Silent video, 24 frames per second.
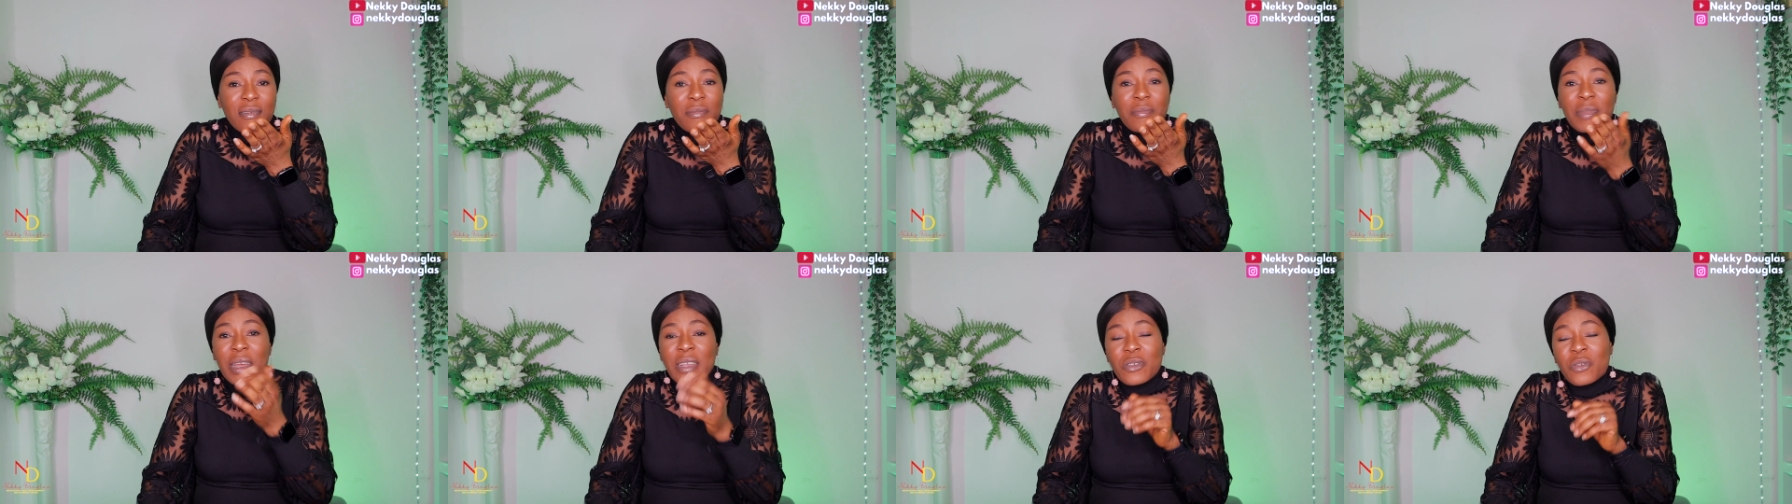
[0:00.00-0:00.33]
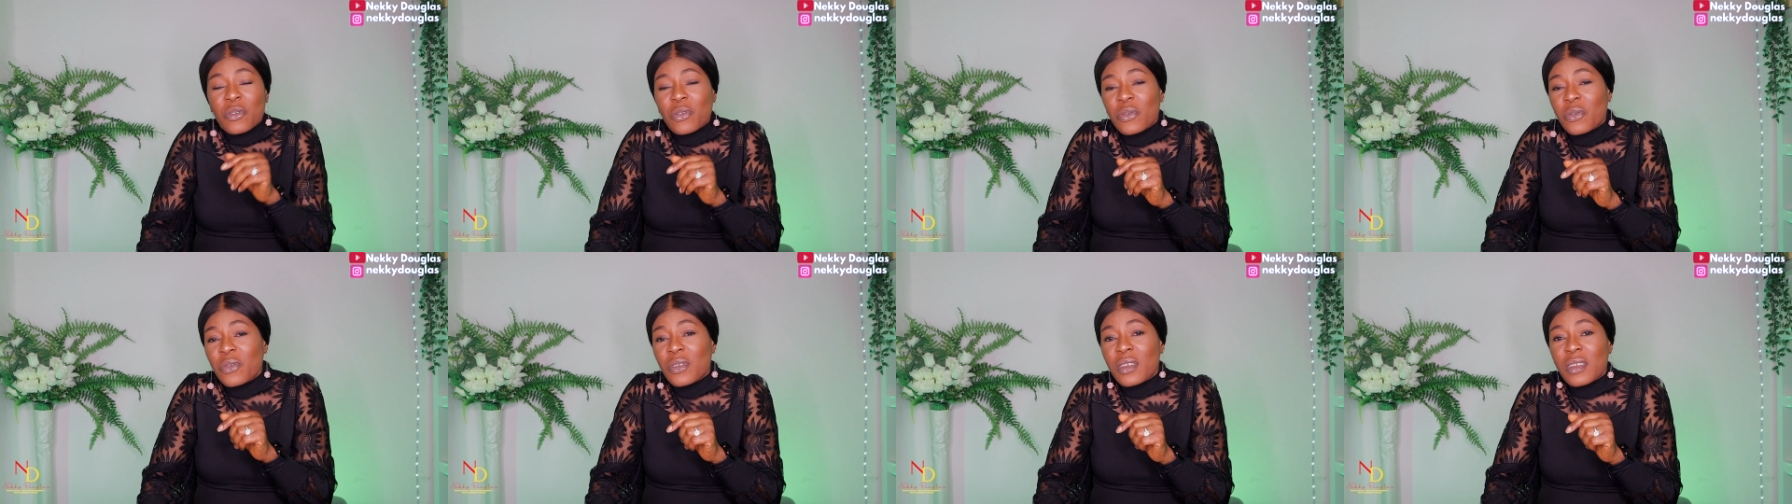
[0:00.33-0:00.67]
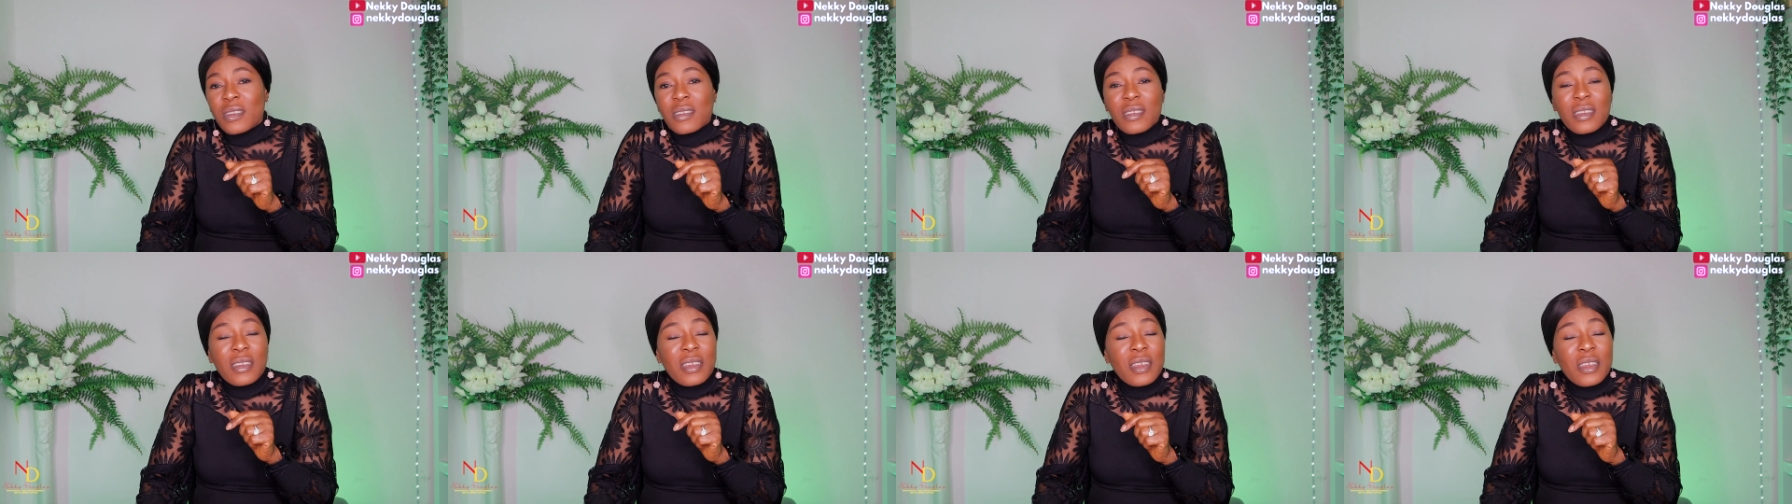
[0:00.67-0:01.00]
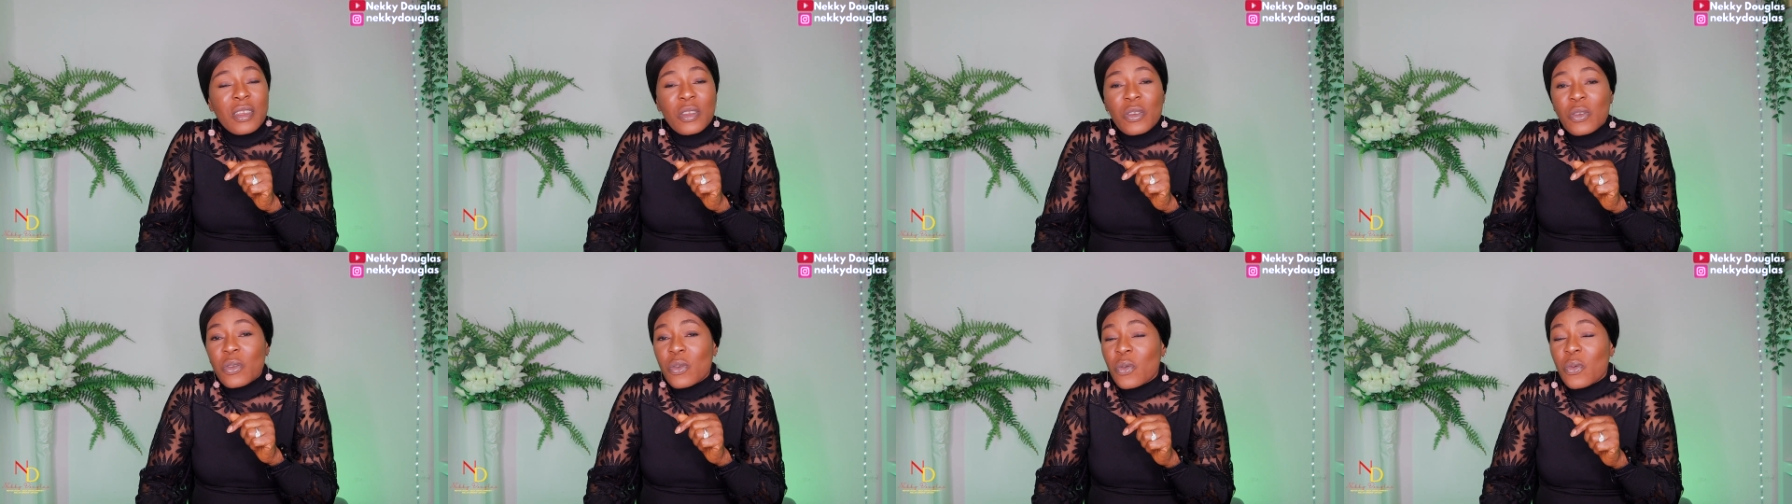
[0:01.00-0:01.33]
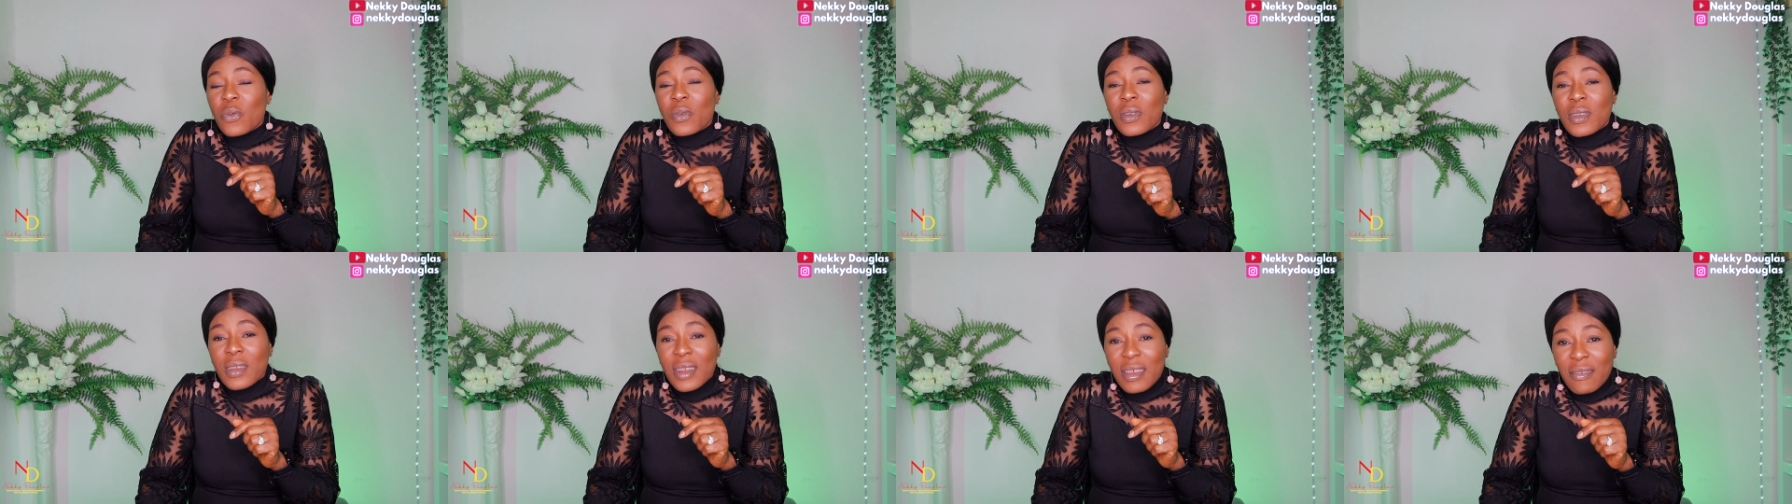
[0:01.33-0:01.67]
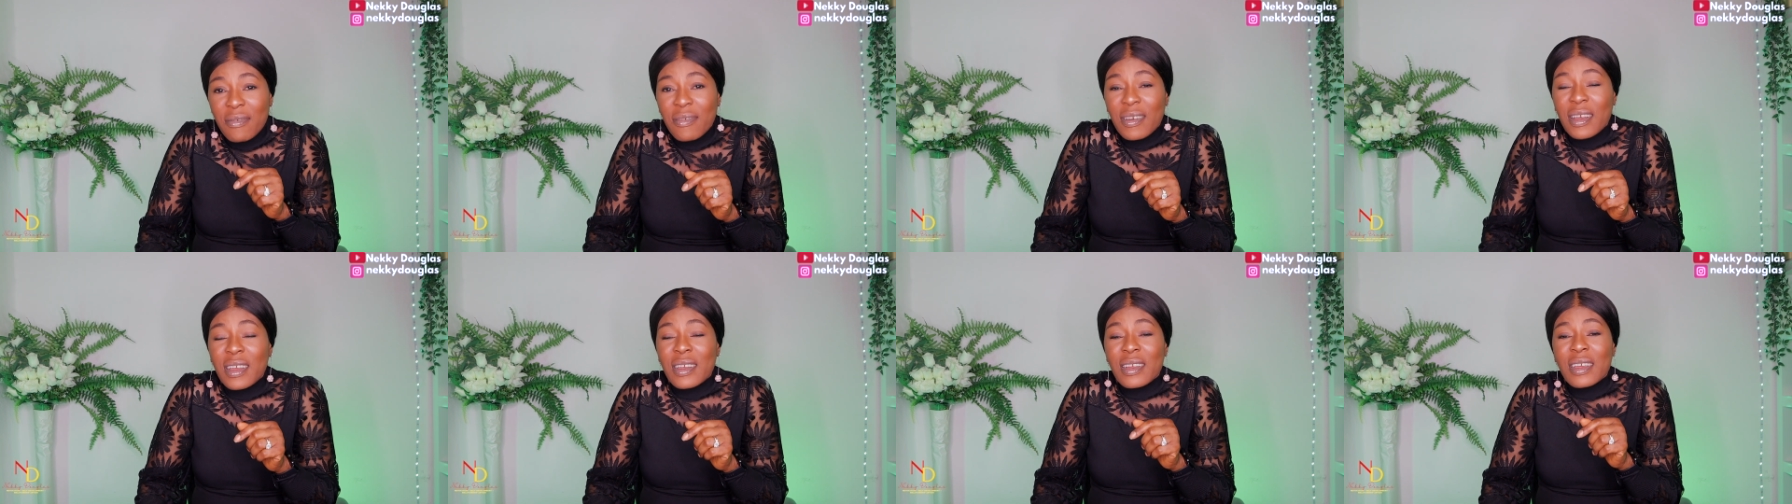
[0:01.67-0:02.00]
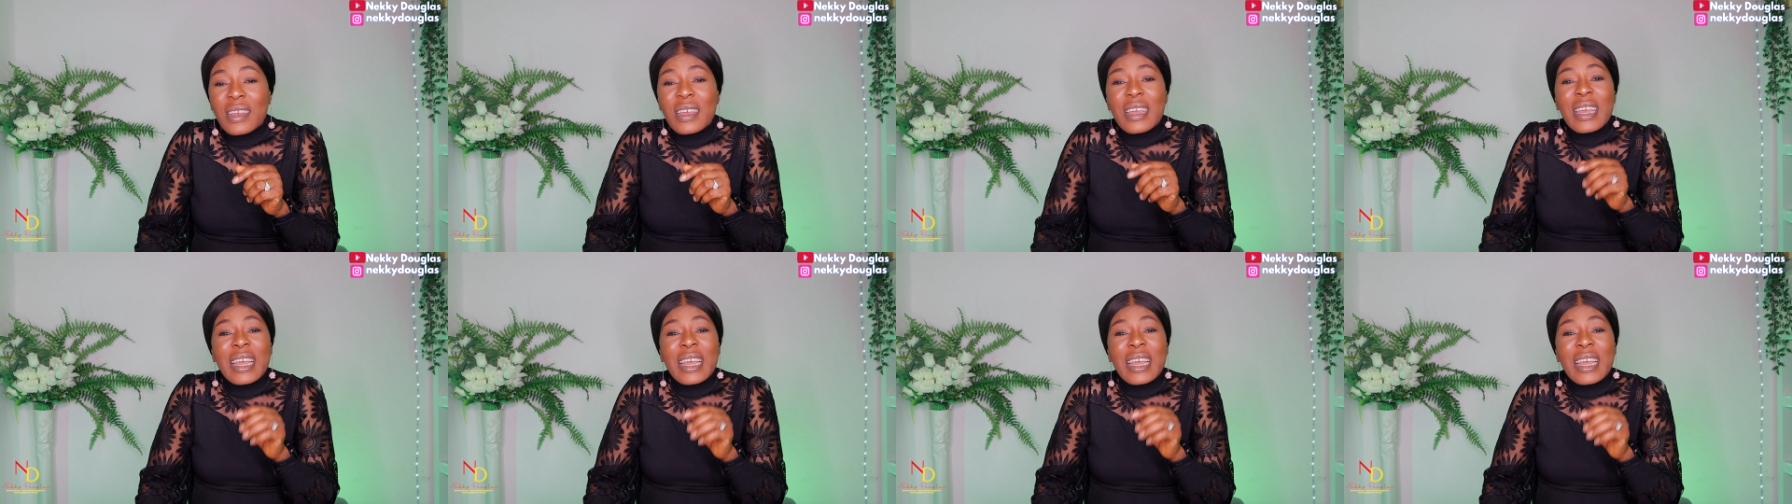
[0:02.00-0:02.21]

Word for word: by so doing you will never